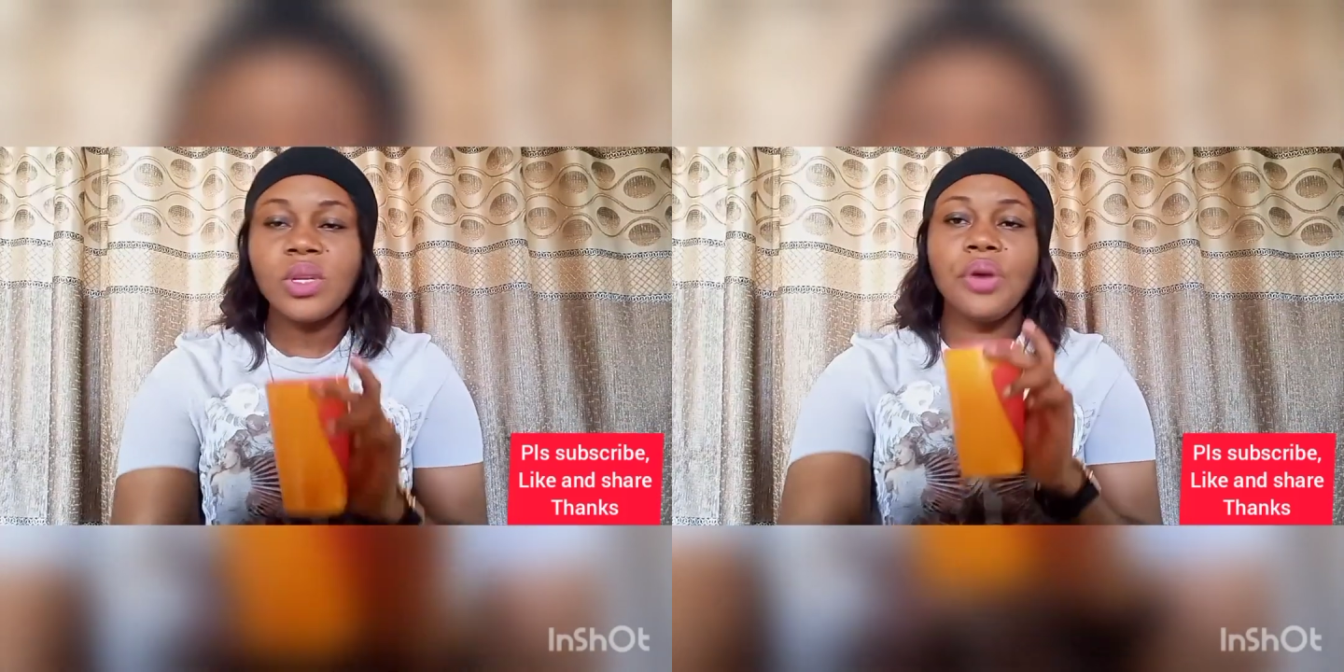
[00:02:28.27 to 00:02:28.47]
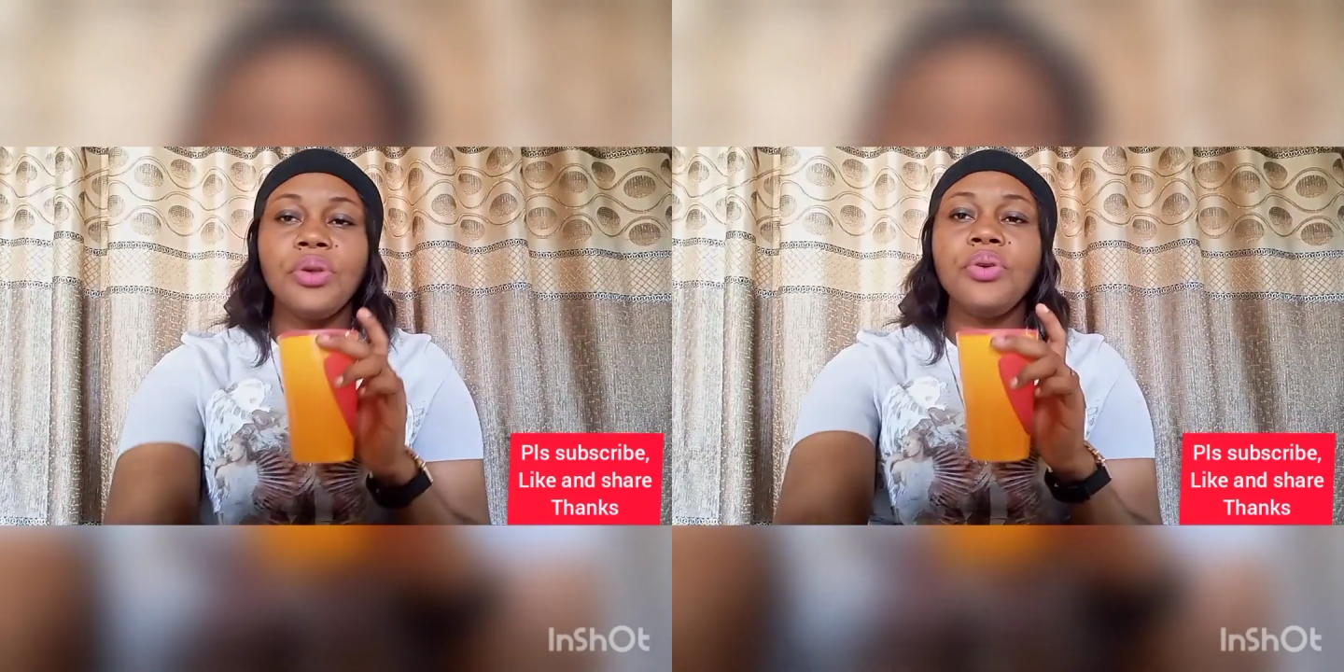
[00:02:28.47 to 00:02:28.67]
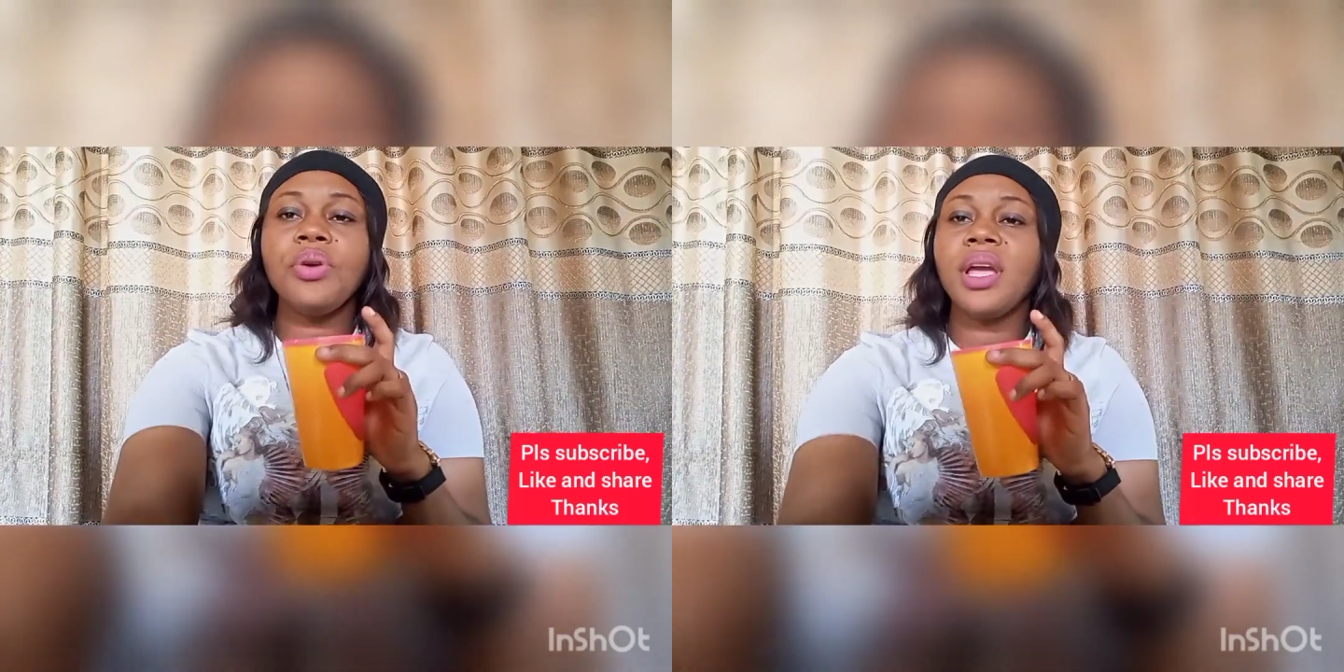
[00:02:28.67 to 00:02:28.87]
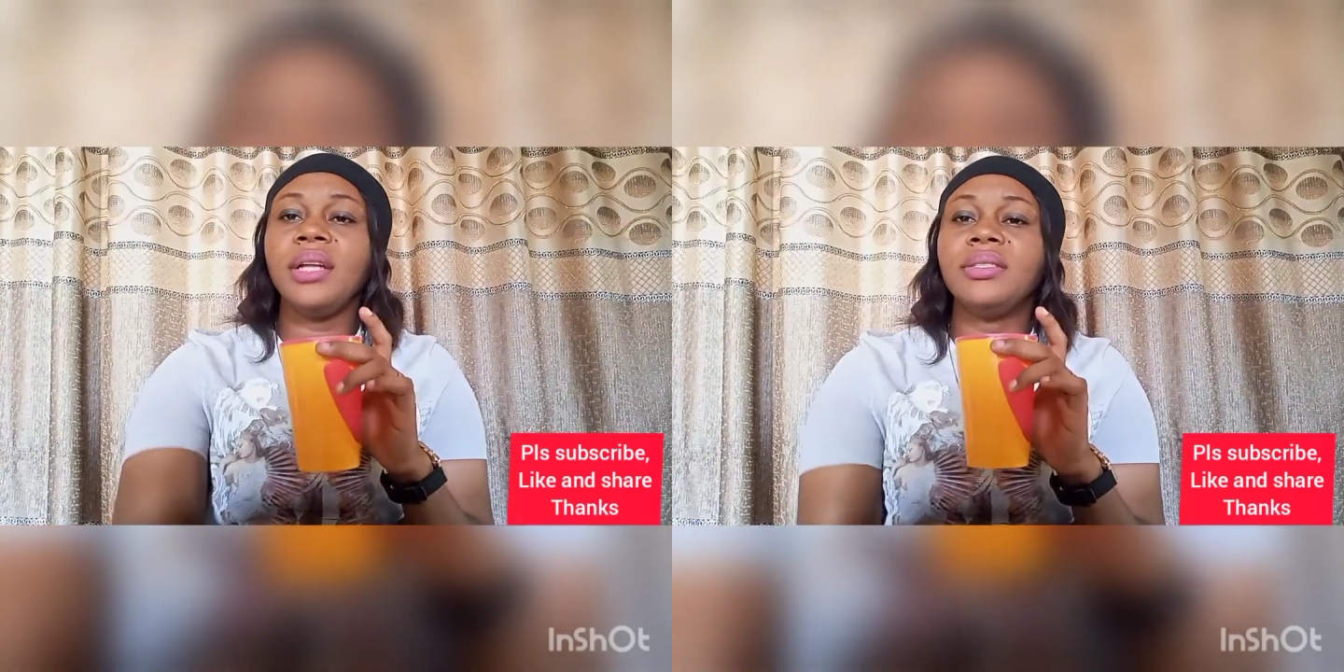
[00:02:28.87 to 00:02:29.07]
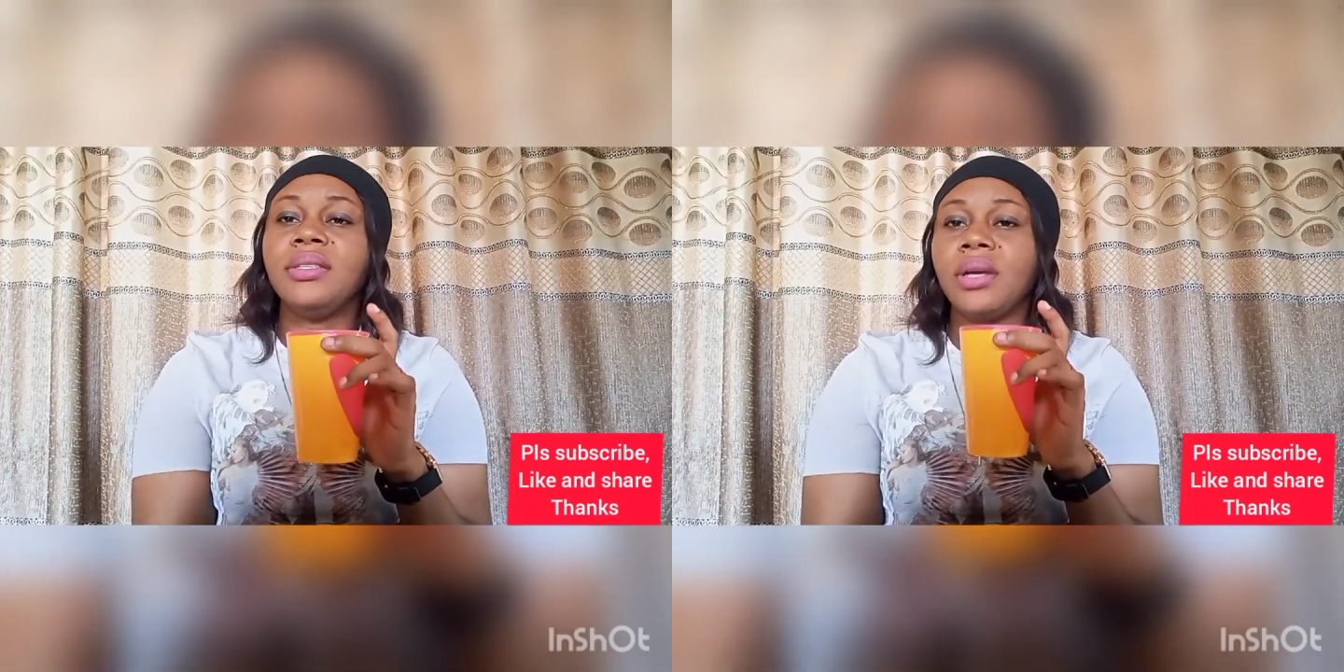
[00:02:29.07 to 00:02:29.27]
You
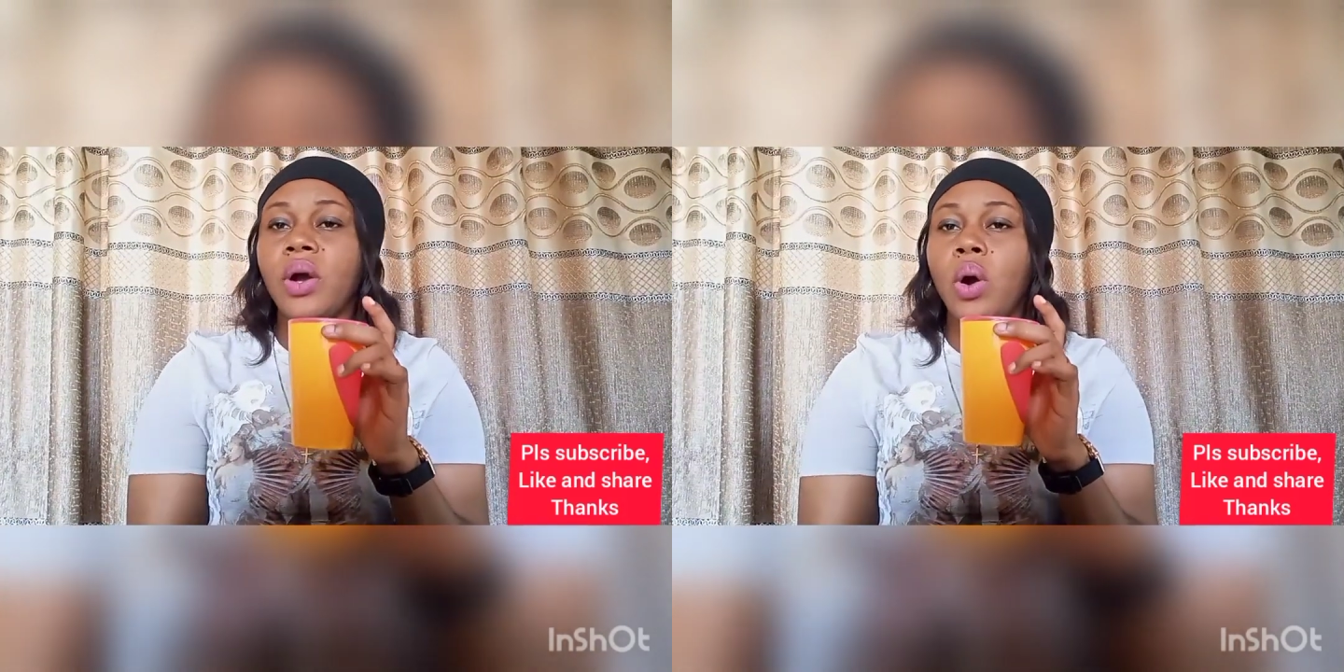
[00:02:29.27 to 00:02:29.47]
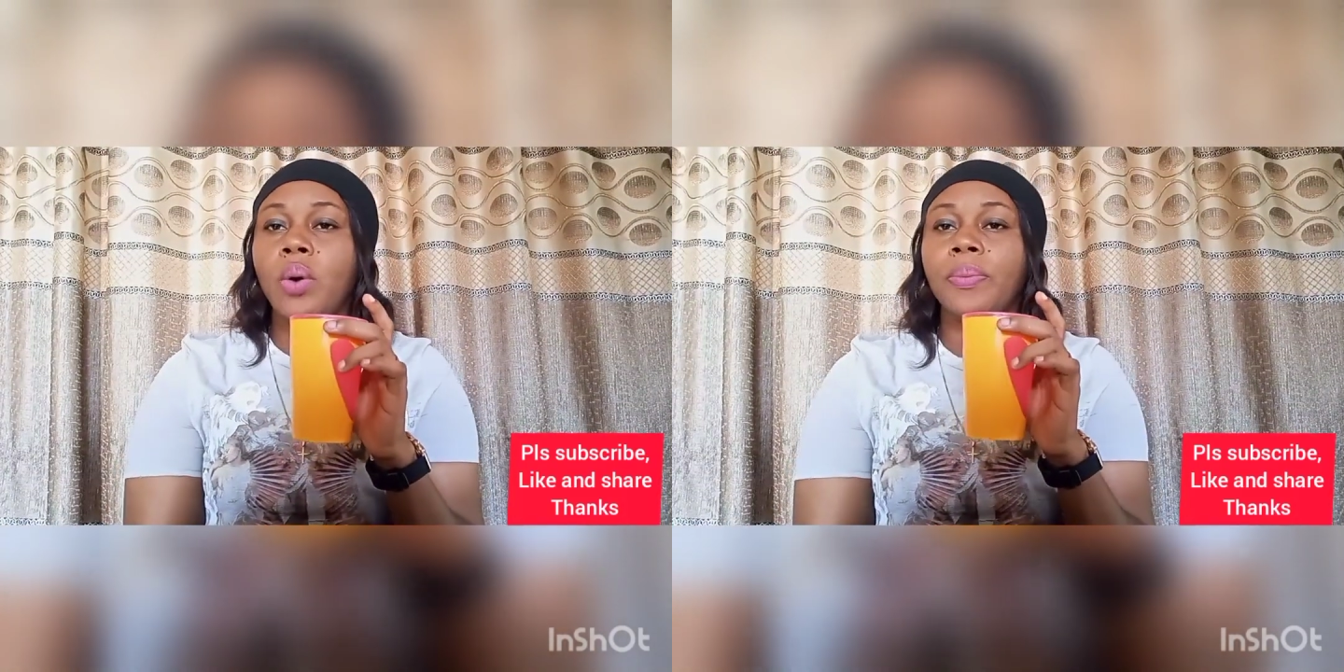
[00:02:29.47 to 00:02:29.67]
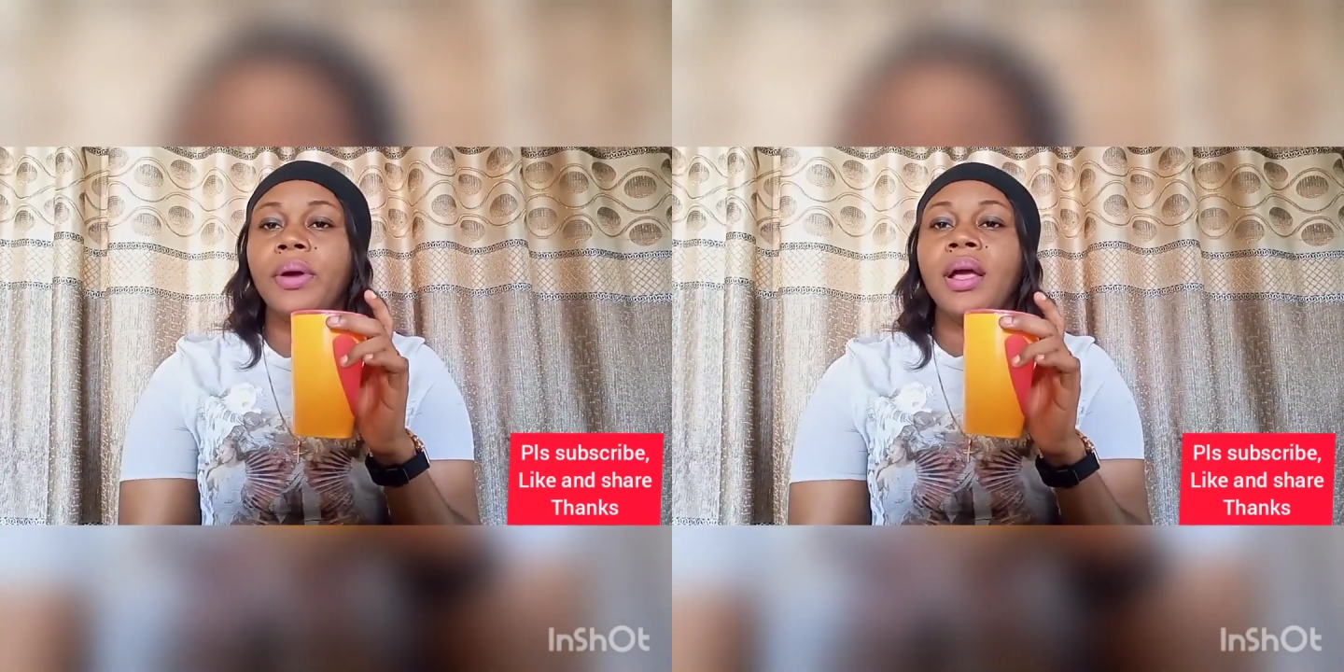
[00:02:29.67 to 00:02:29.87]
get the cup.